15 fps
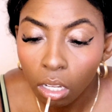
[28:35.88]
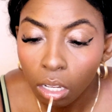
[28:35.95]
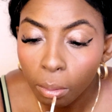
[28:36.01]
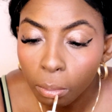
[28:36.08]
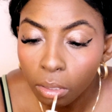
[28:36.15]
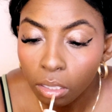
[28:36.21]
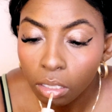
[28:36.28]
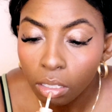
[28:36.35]

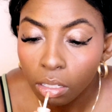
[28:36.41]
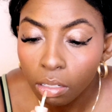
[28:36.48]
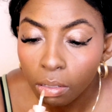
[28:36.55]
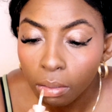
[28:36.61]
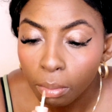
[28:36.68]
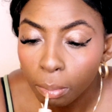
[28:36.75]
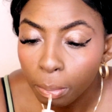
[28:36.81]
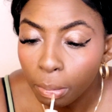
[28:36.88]
i'm just
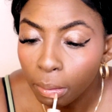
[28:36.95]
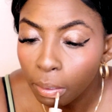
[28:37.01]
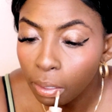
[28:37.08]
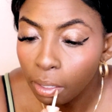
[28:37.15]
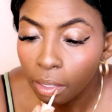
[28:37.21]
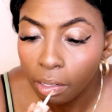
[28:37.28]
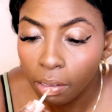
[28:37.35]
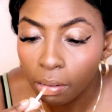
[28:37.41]
gonna put
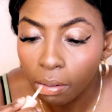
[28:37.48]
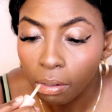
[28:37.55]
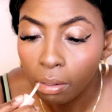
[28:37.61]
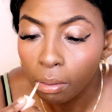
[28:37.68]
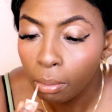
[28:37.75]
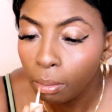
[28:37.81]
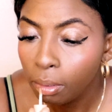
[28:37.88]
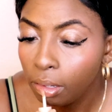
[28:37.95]
on the
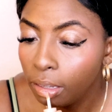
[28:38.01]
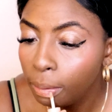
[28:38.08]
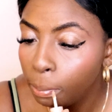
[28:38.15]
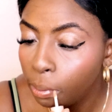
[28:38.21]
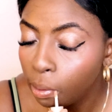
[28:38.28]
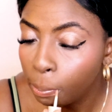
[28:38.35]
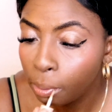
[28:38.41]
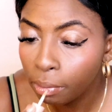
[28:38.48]
lip
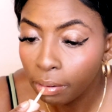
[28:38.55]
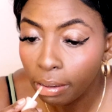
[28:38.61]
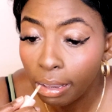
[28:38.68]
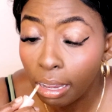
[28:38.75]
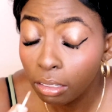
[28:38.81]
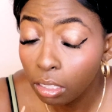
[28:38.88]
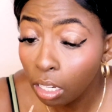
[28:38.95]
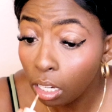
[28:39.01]
plumper right
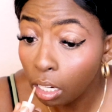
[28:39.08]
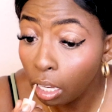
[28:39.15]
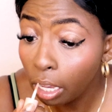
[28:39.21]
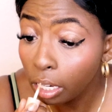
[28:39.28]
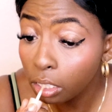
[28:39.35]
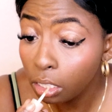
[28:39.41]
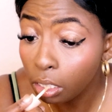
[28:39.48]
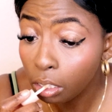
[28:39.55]
after and it
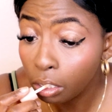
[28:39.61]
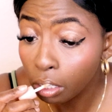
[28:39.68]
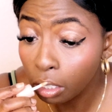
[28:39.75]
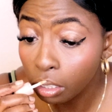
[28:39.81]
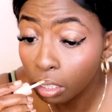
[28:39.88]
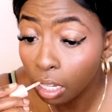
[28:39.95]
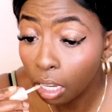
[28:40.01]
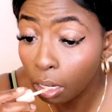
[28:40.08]
actually
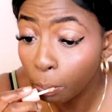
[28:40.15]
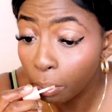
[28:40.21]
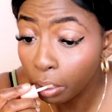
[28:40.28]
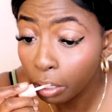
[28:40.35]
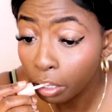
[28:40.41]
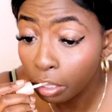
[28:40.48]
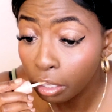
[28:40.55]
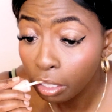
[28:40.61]
does kind of
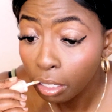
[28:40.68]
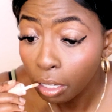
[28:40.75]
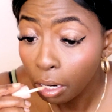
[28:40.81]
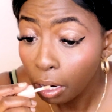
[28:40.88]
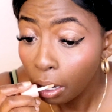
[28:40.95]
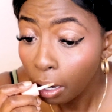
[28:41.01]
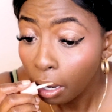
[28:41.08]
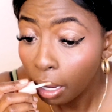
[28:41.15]
burn
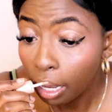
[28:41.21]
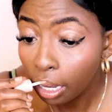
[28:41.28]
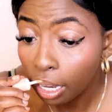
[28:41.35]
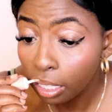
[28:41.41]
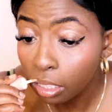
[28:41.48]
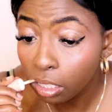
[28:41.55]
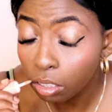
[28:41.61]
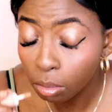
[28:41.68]
i
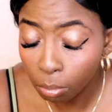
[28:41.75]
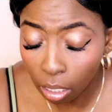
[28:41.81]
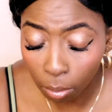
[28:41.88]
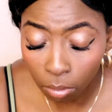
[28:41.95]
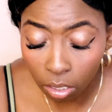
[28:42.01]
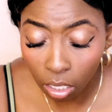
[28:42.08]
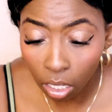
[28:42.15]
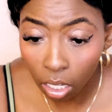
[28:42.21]
got this from
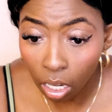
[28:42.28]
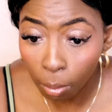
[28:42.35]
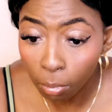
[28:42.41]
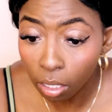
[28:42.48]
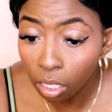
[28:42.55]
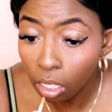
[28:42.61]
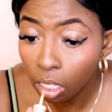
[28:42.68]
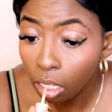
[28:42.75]
amazon i'm
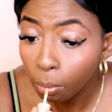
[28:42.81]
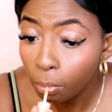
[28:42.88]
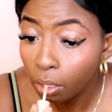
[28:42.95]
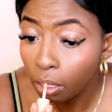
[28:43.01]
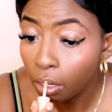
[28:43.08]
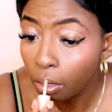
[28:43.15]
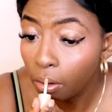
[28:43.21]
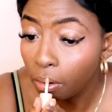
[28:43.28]
gonna link it
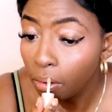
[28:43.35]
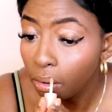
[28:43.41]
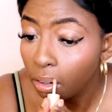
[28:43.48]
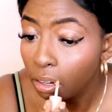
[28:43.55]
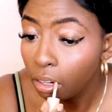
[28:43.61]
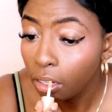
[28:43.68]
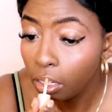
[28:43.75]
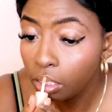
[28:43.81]
below
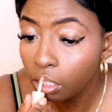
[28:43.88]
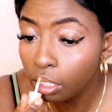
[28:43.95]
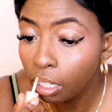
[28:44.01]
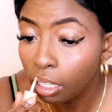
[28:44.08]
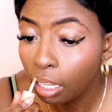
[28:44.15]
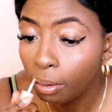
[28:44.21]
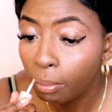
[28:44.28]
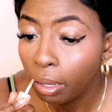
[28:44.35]
it's
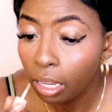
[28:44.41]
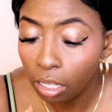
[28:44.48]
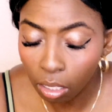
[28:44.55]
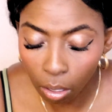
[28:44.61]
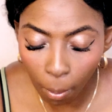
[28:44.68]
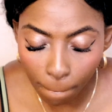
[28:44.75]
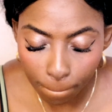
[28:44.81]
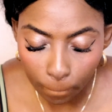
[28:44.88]
not that bad
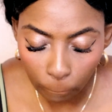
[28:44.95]
though